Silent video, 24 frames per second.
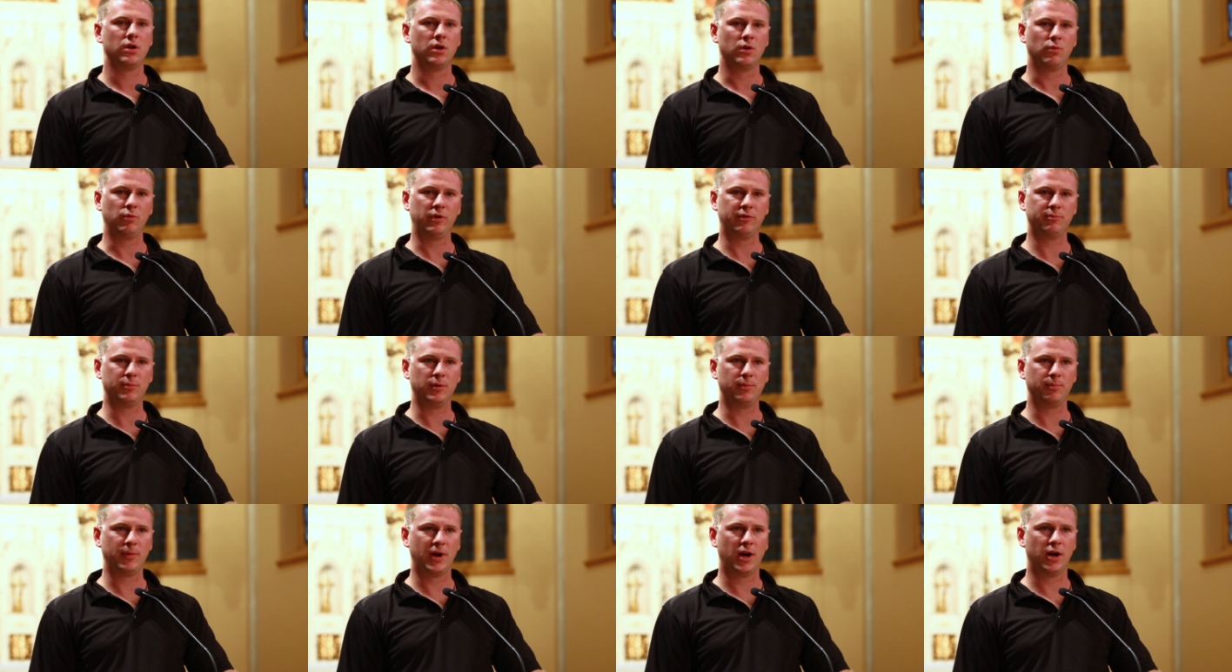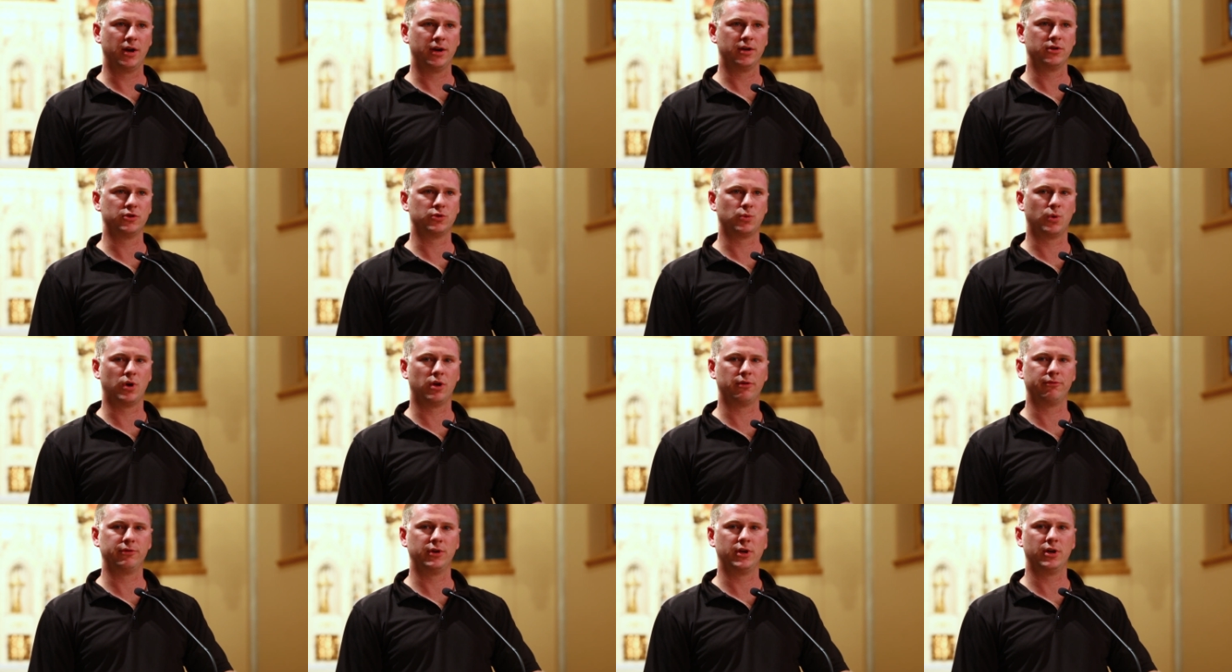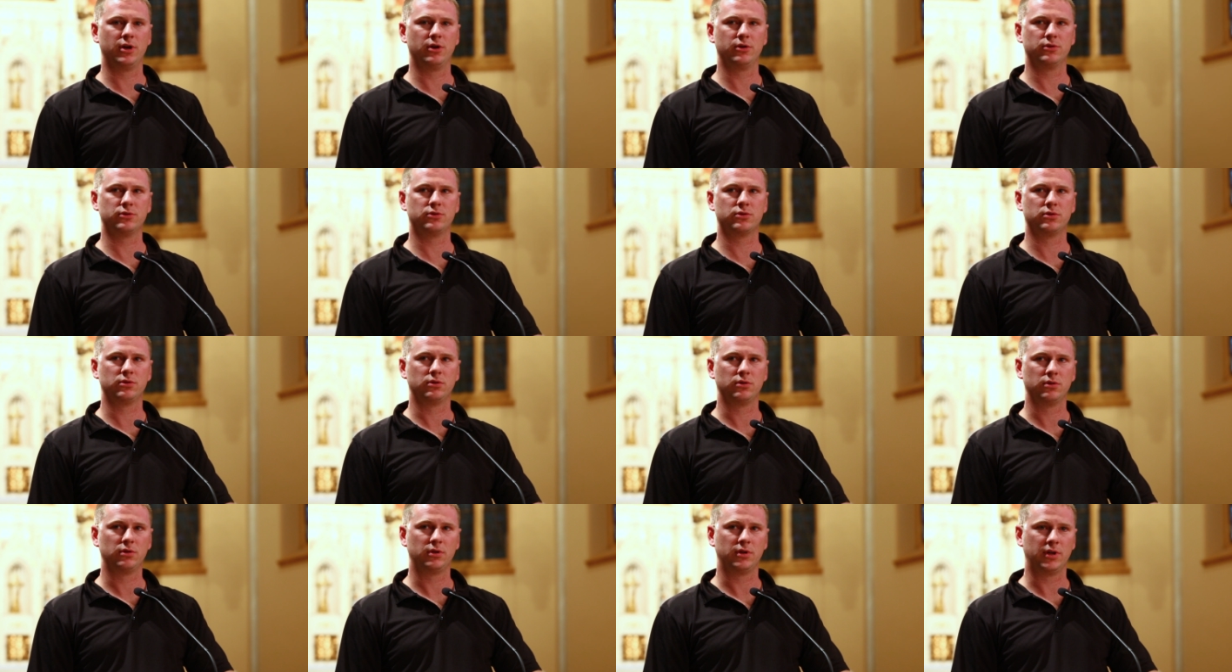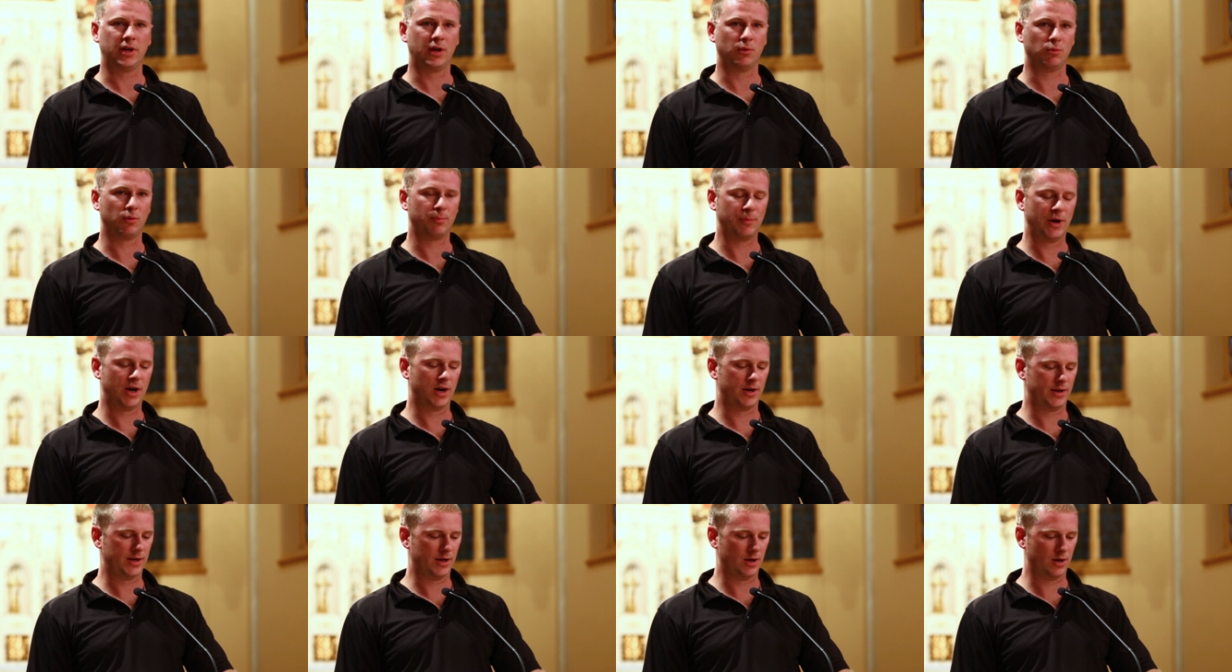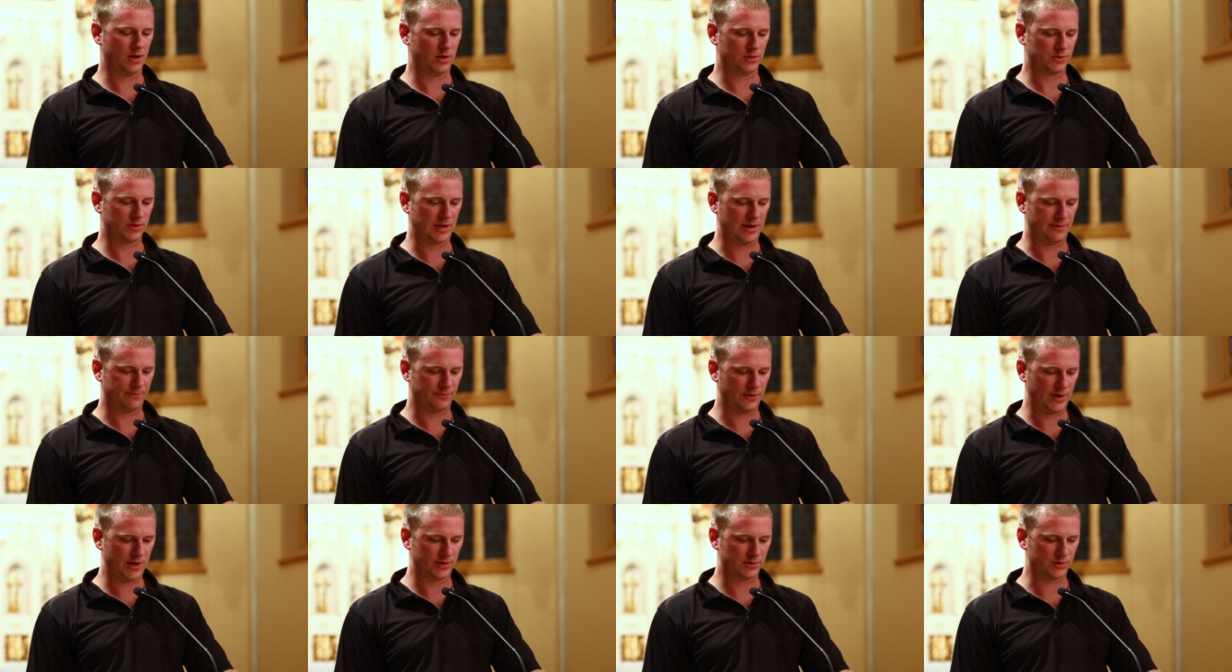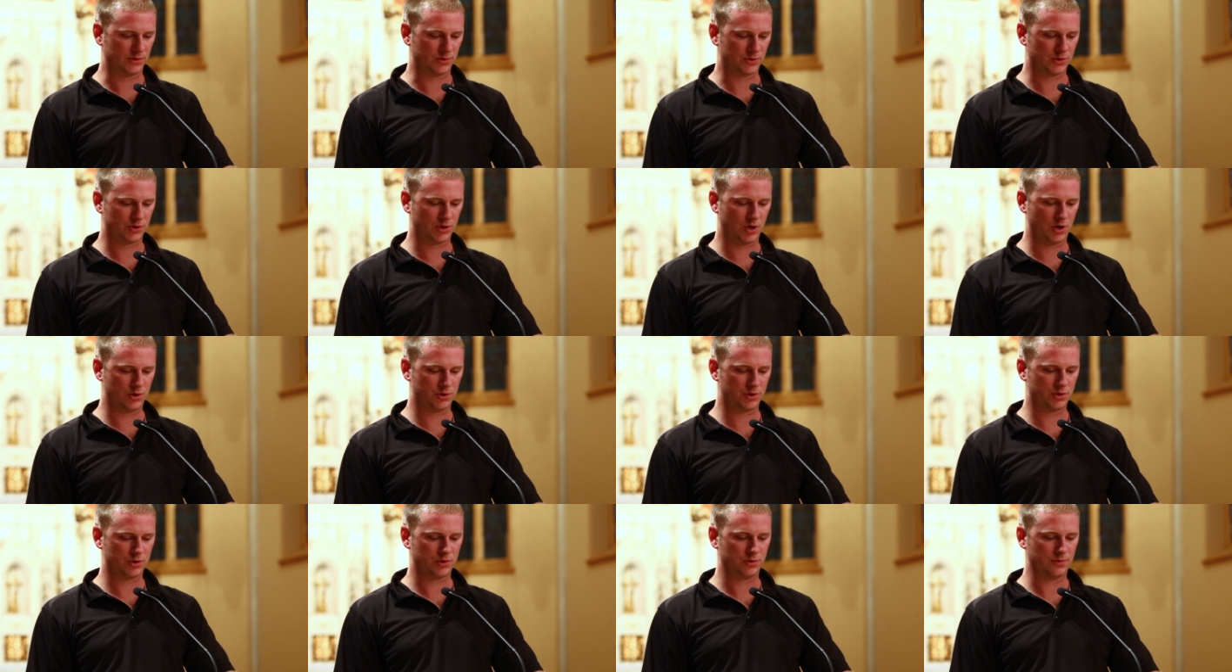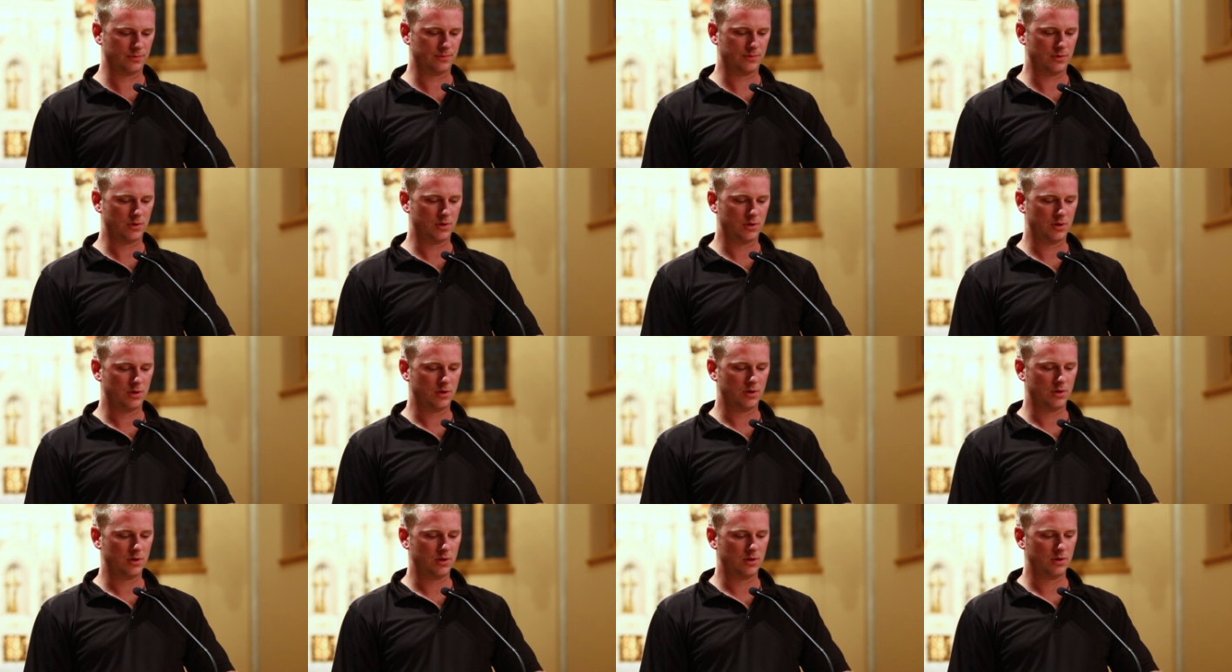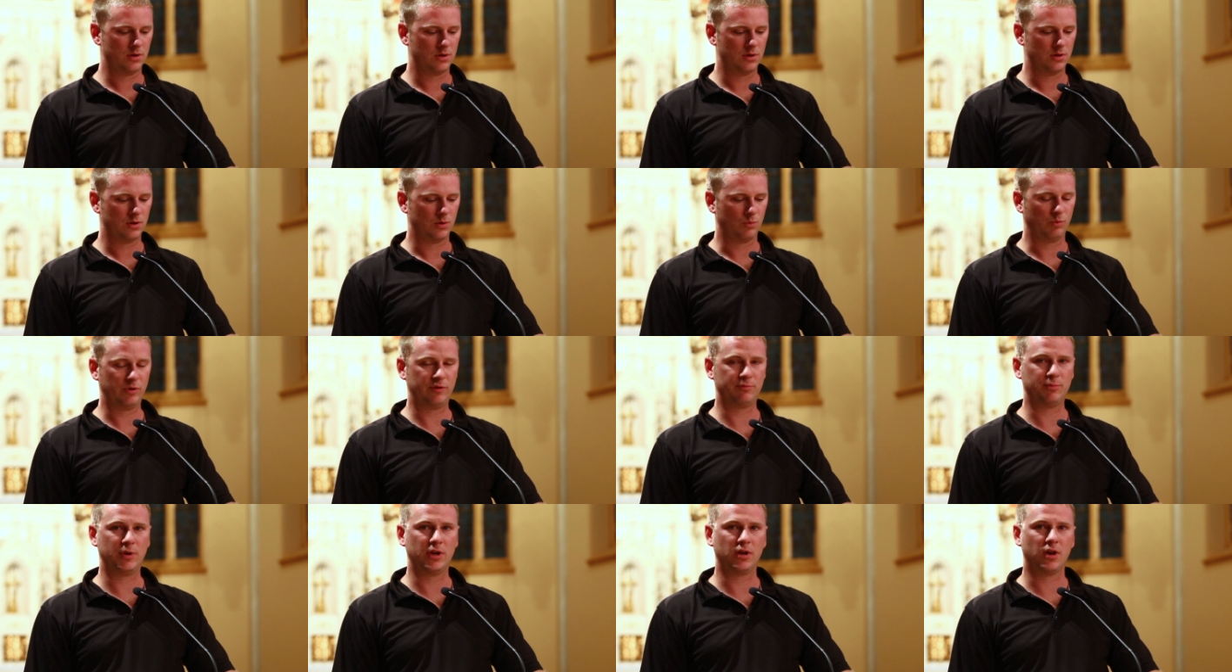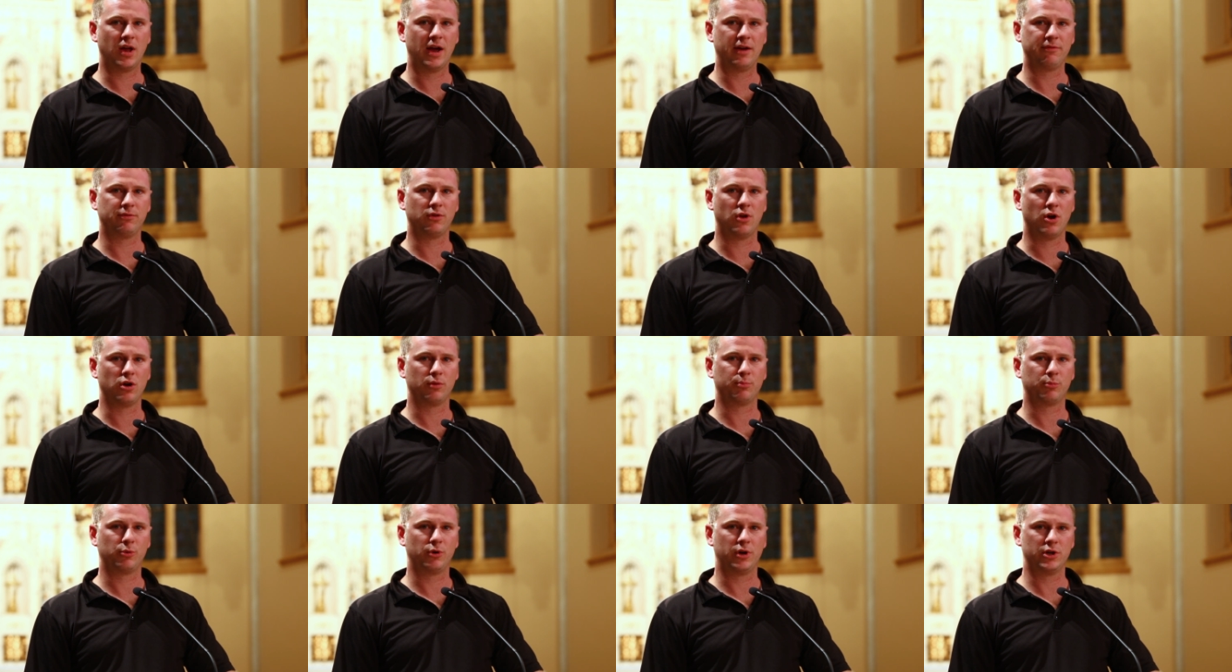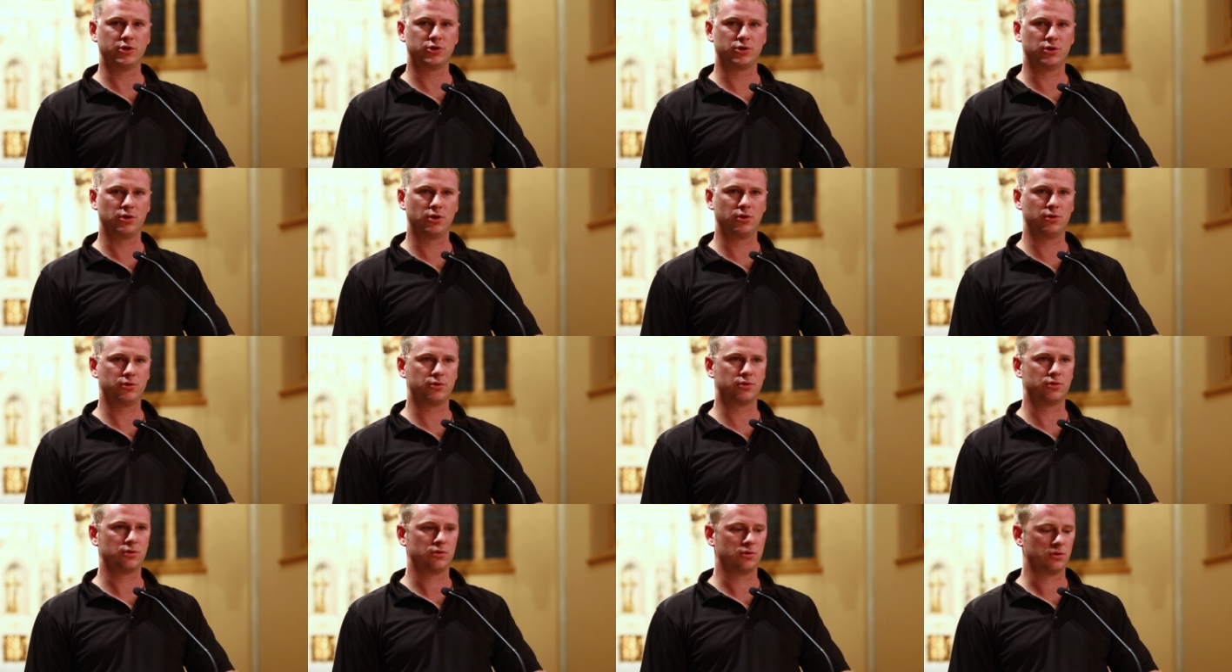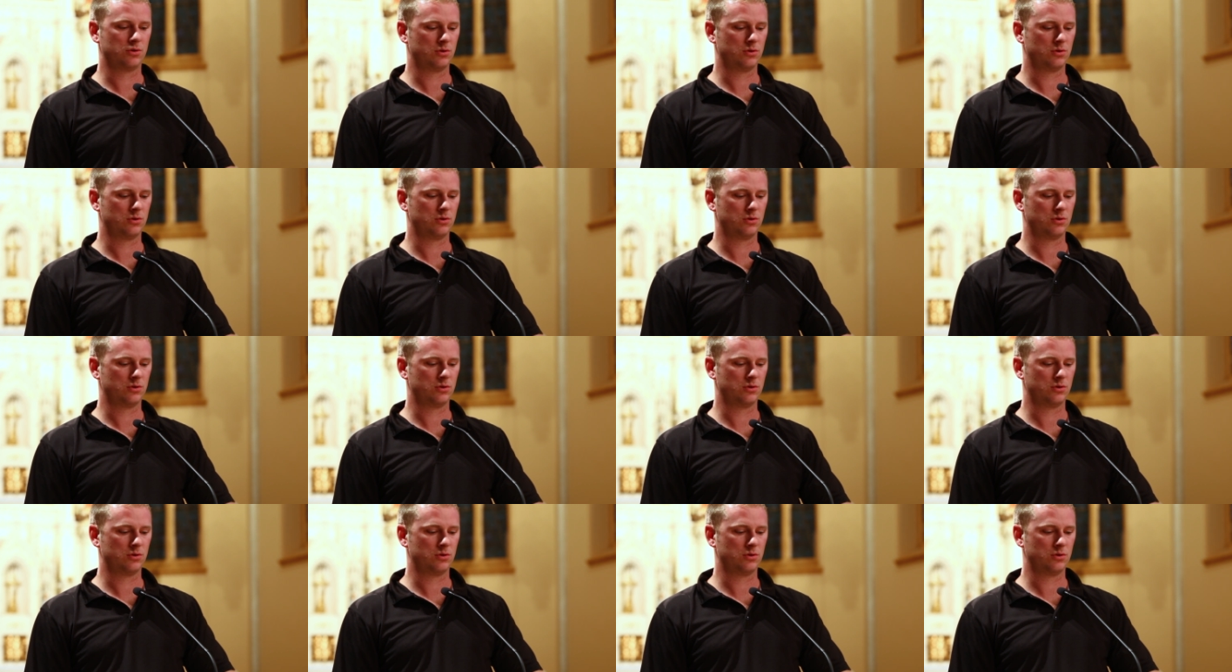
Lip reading: We've been married 12 years, and we're married here at St. Francis Church. We've been lifelong parishioners.